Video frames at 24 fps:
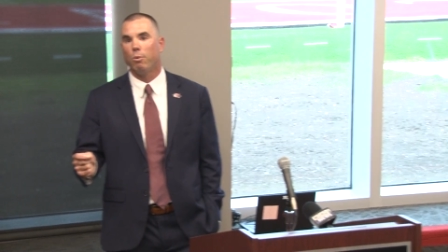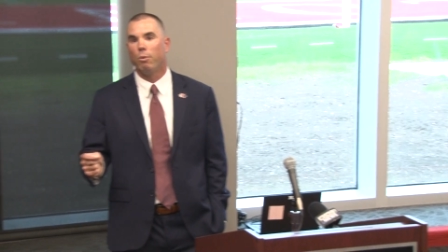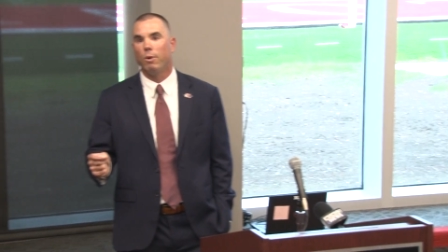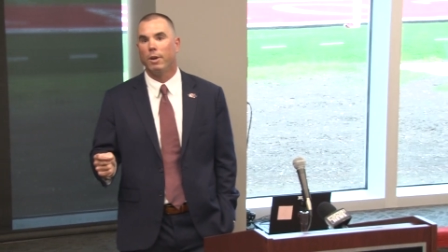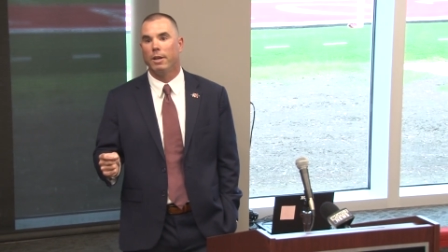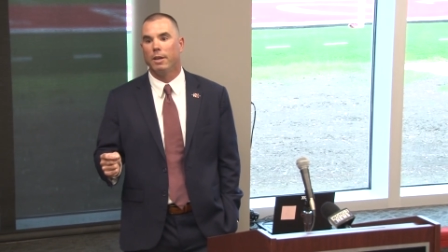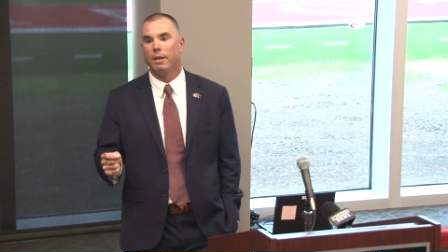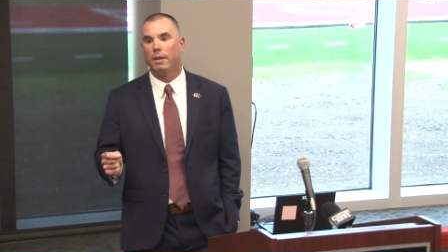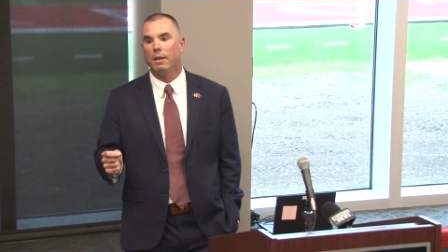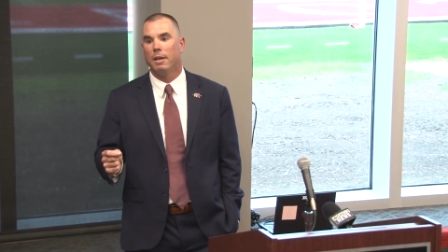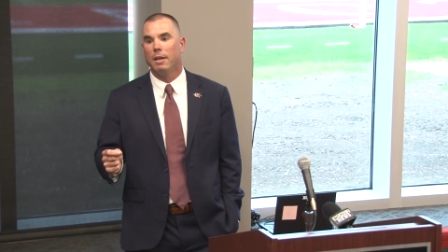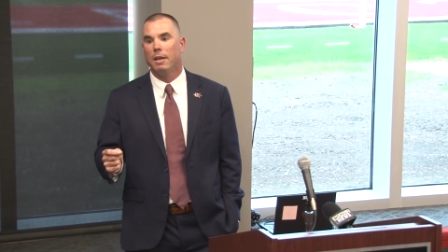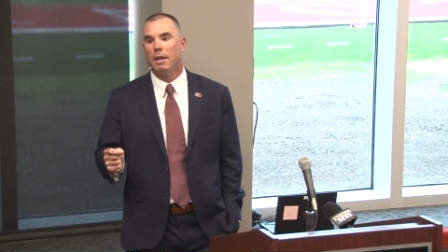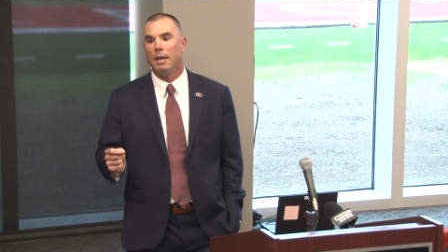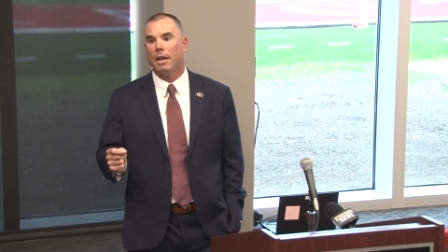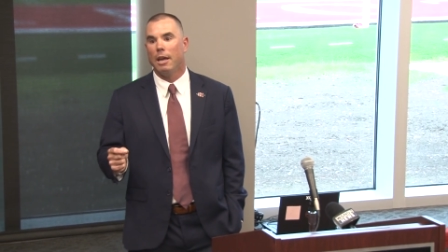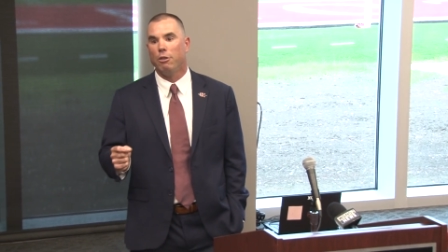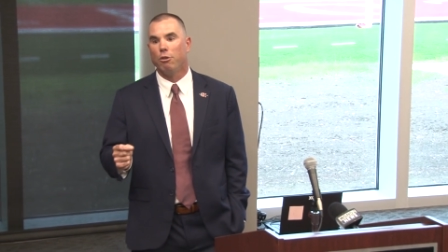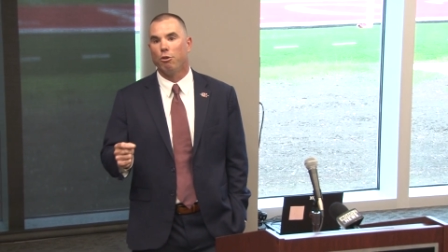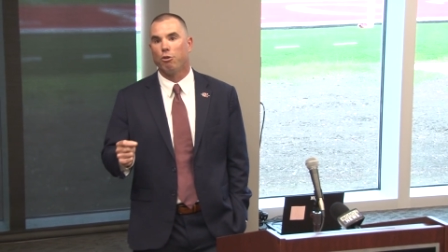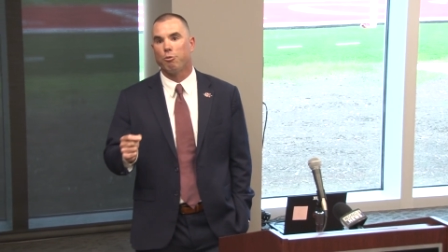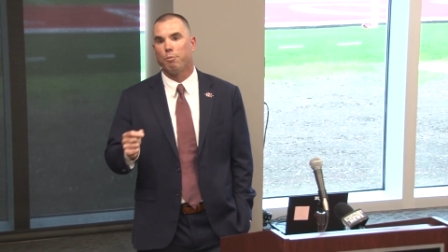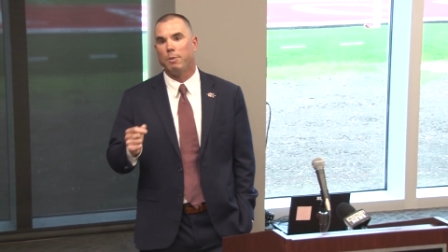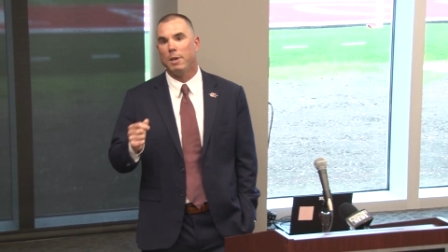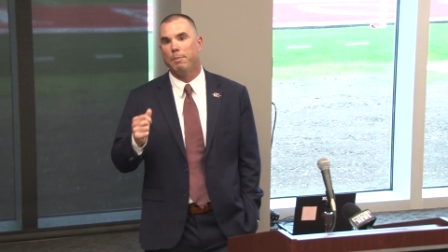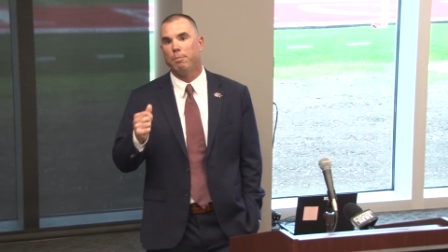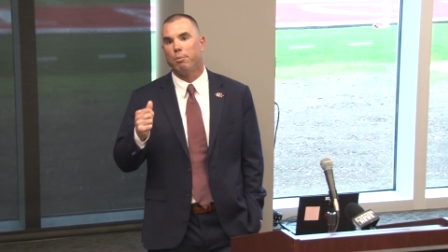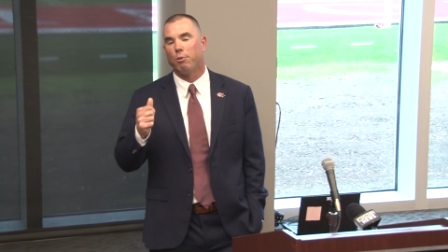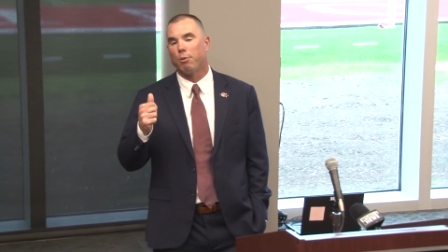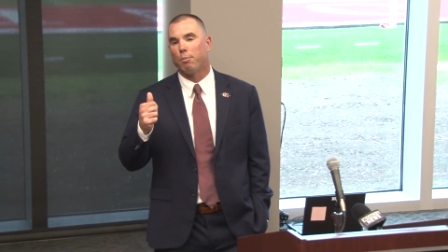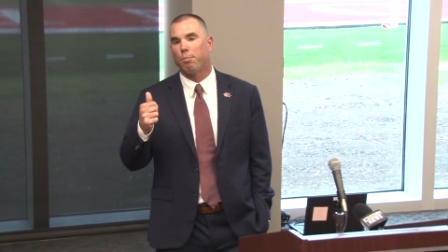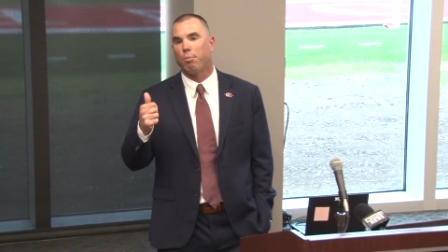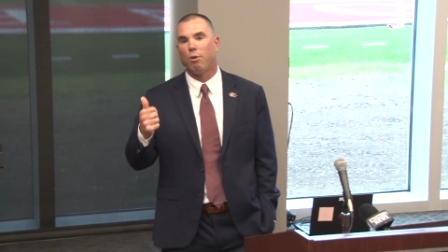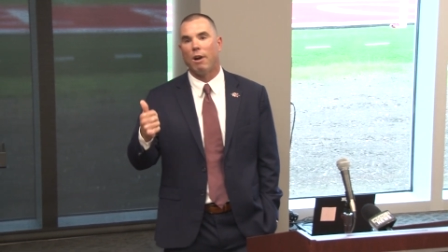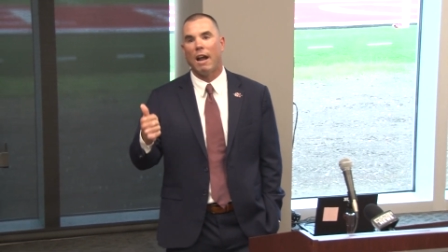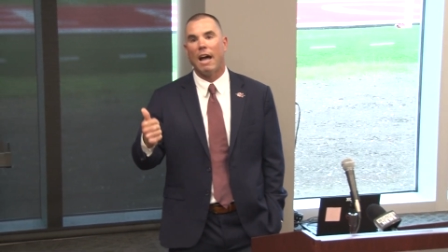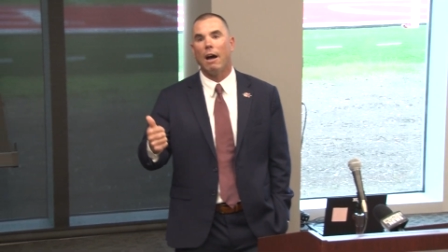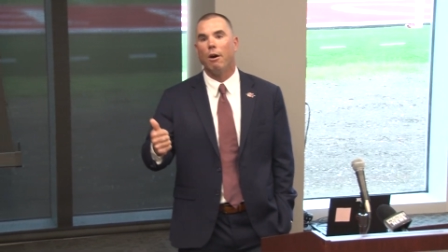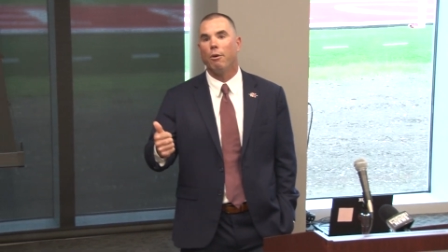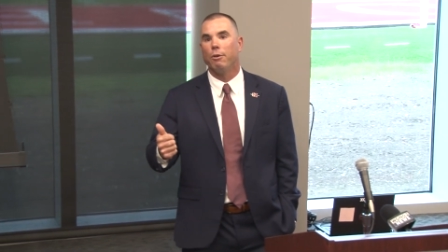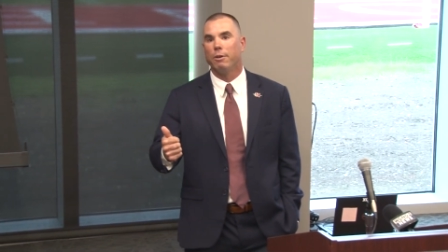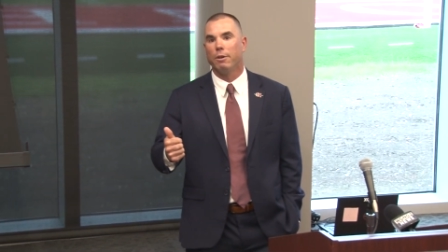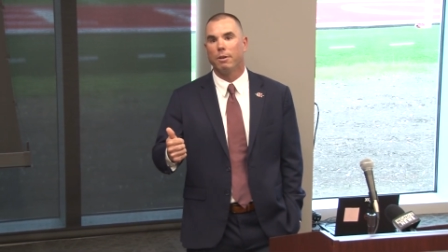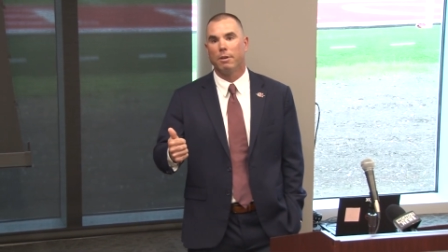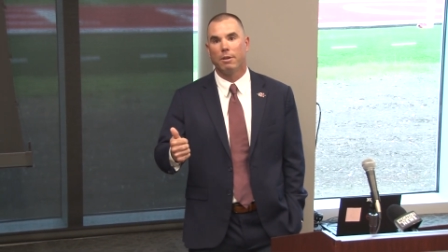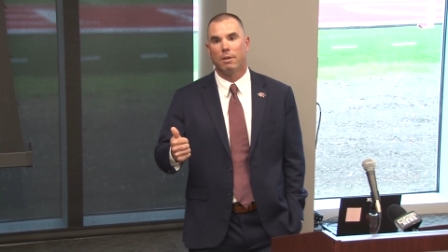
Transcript: point. And those people are proud.